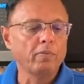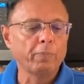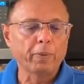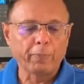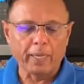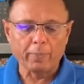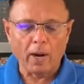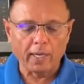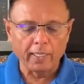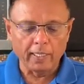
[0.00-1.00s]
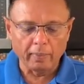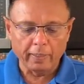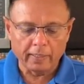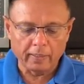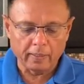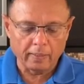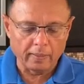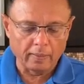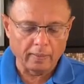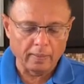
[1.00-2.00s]
We prepare broccoli a little bit
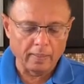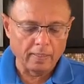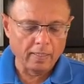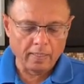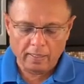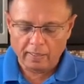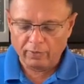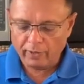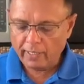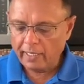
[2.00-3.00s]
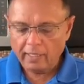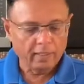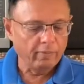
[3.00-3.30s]
differently.